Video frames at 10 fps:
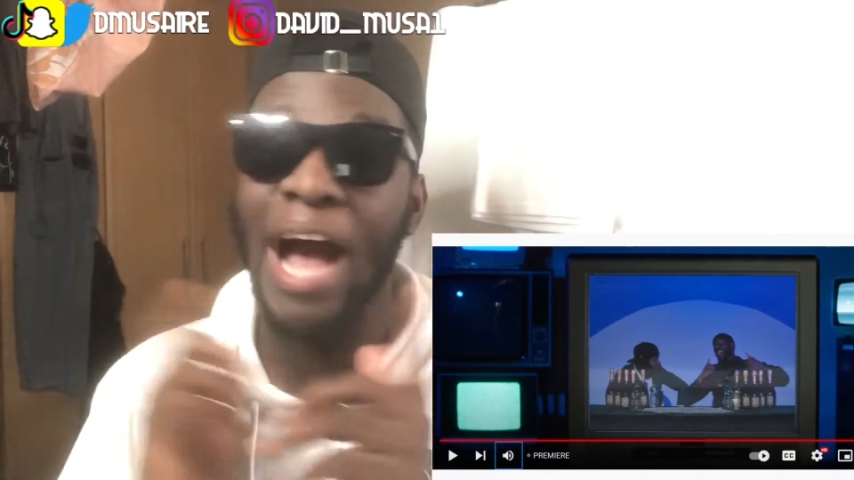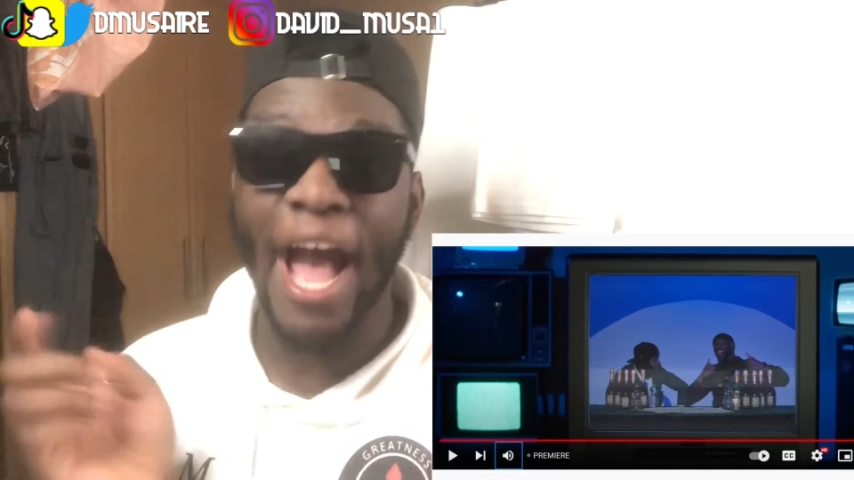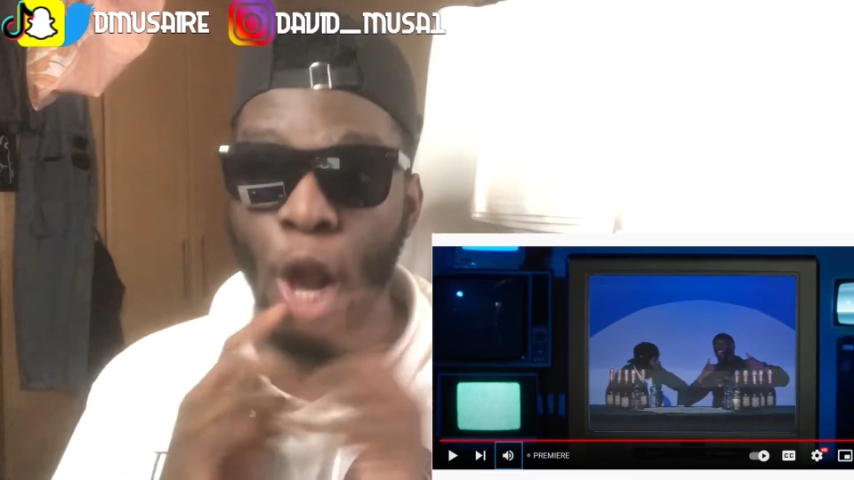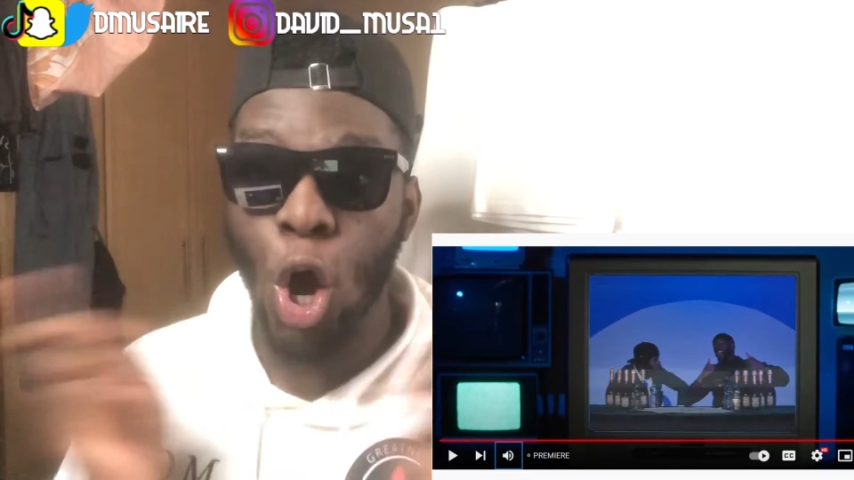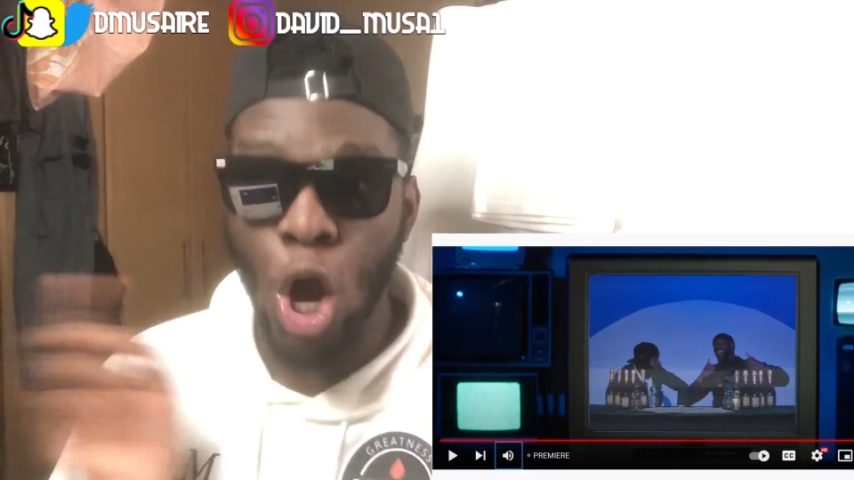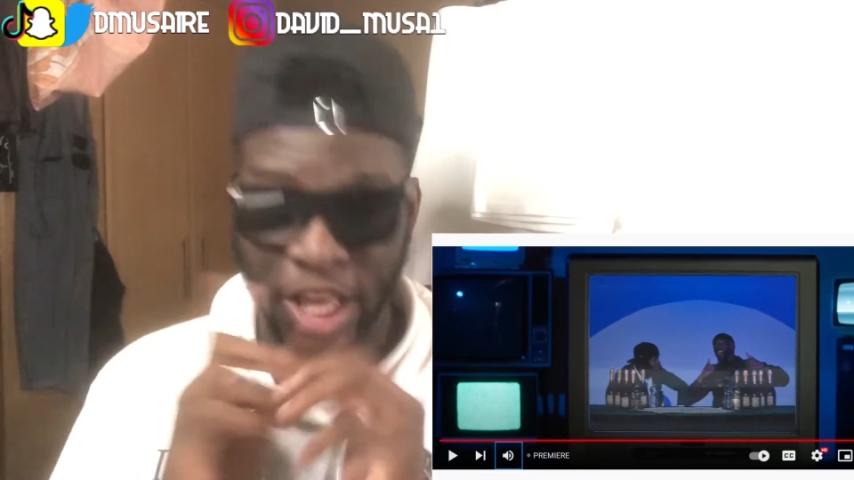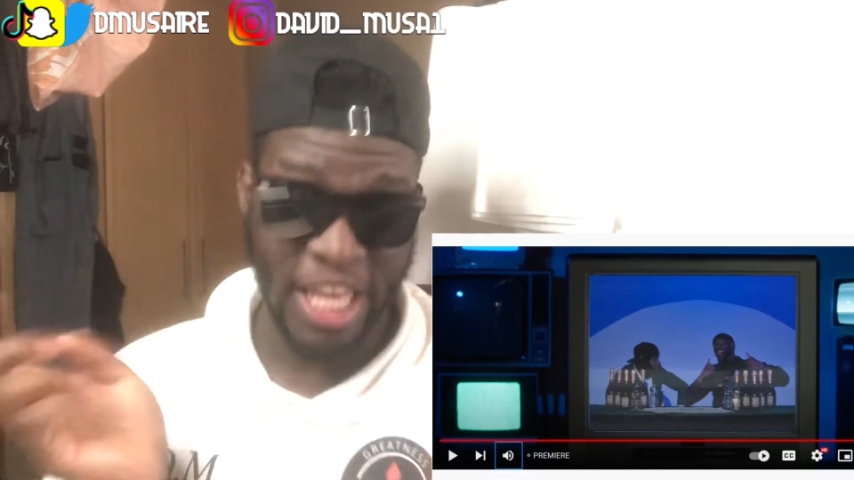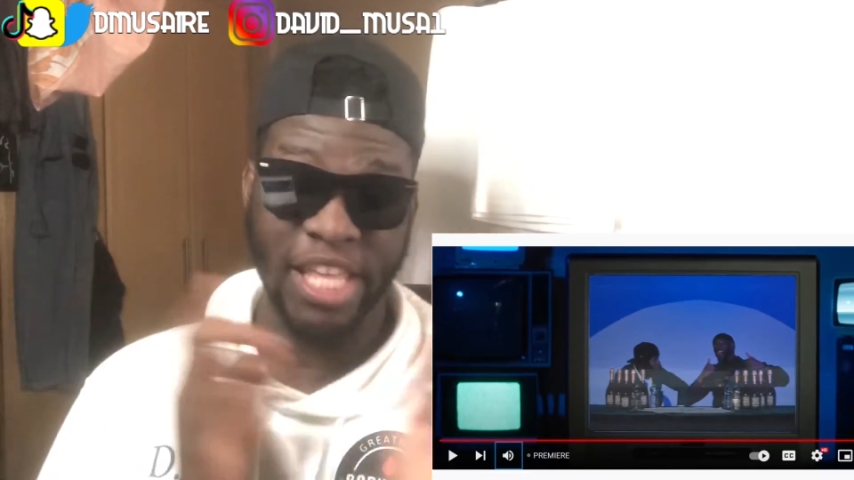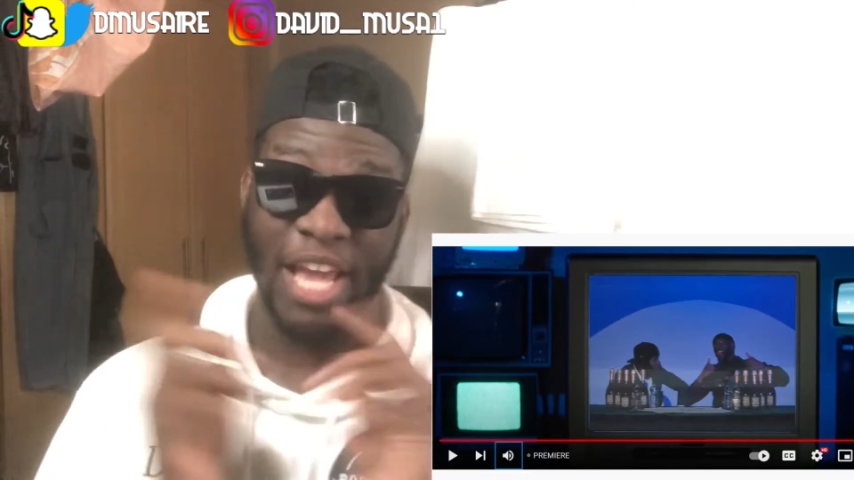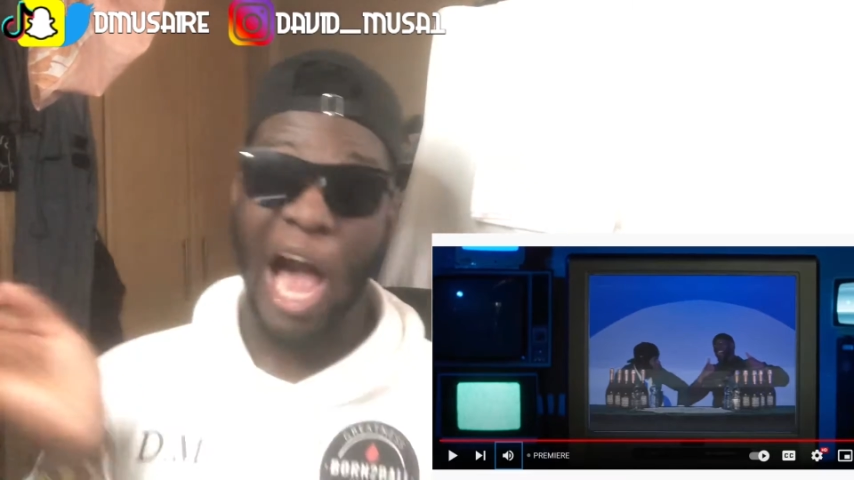
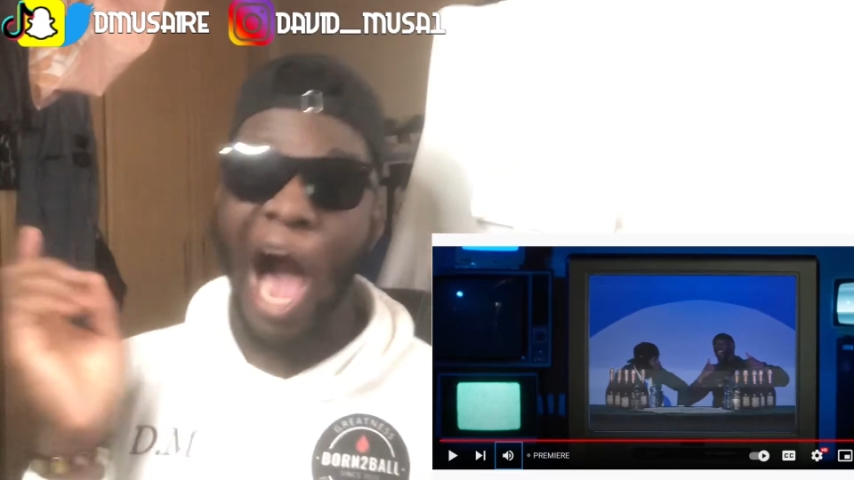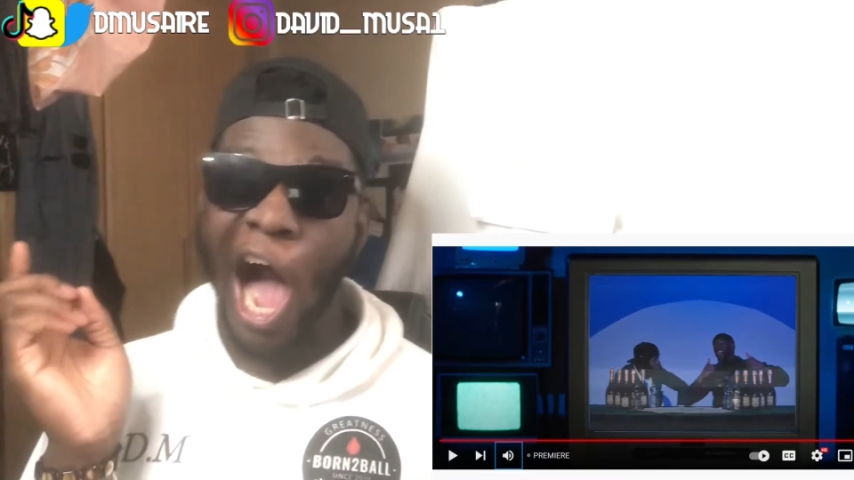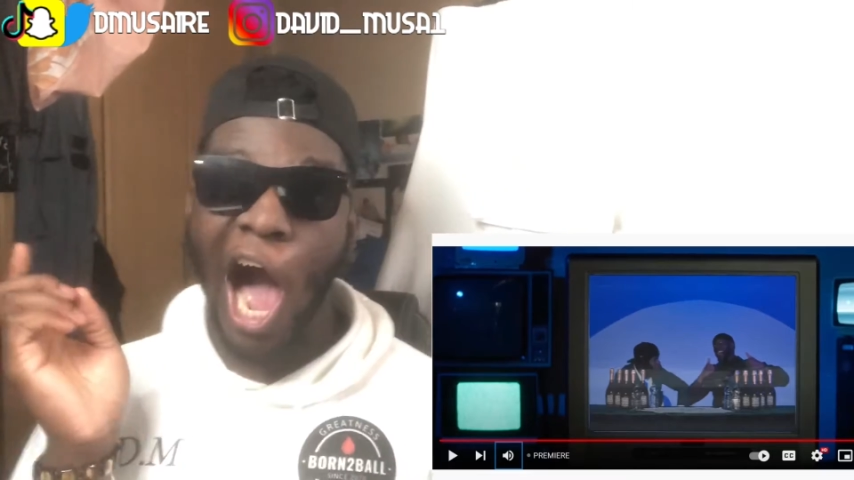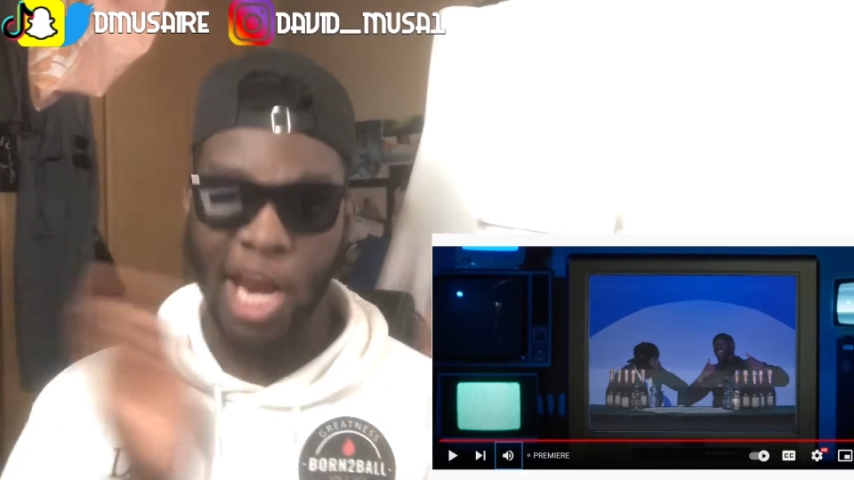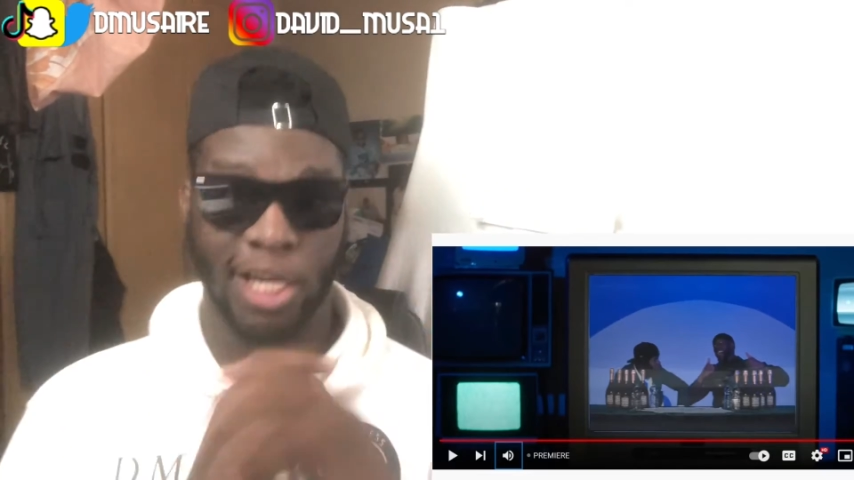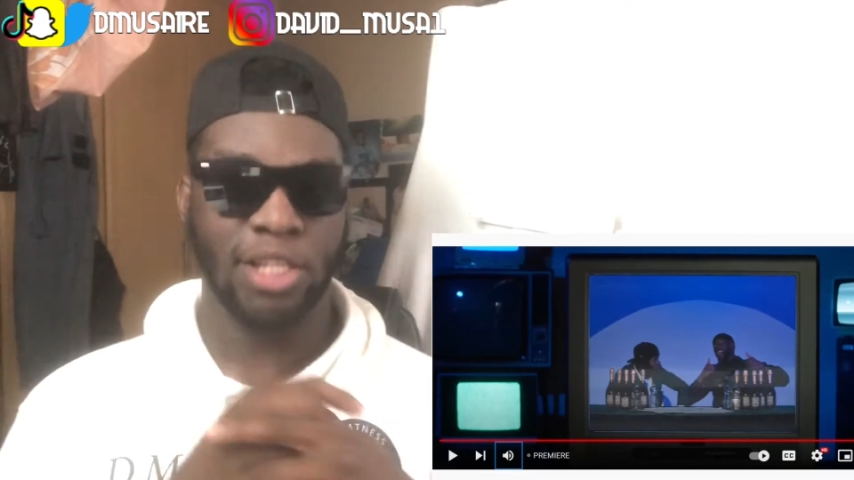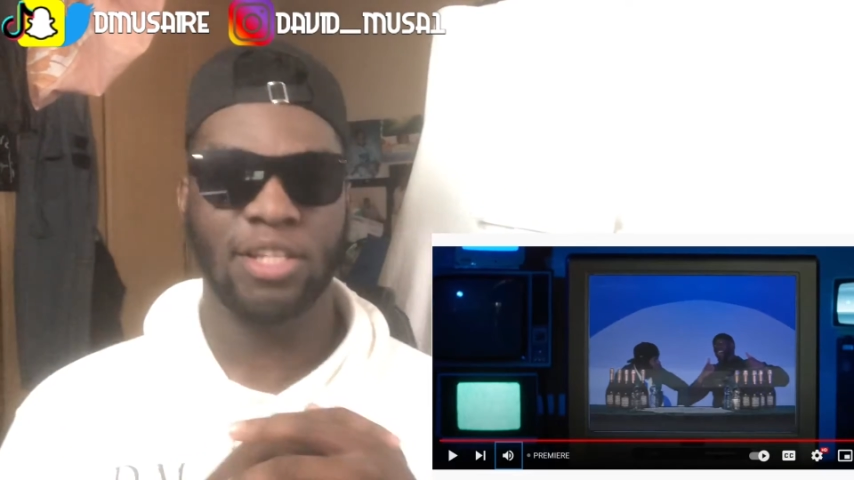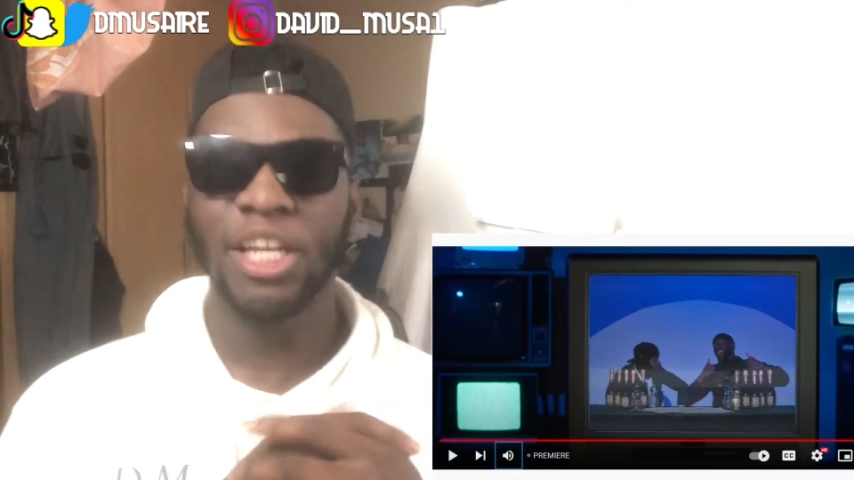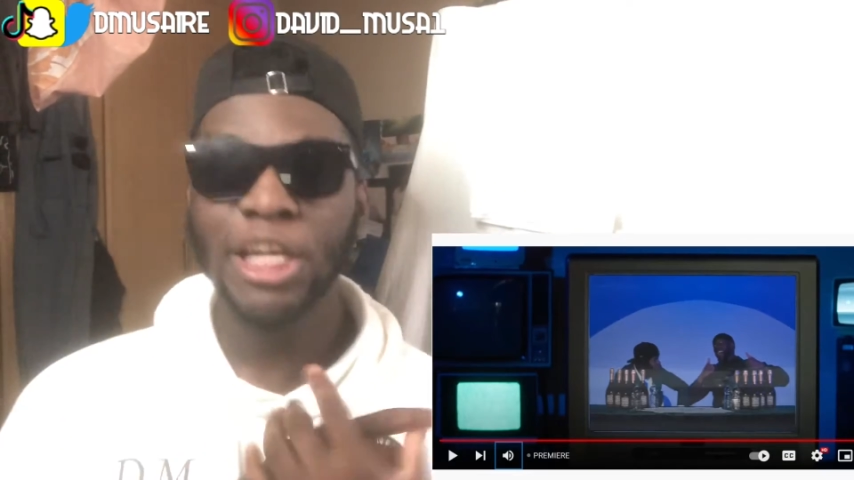IRE, Ireland.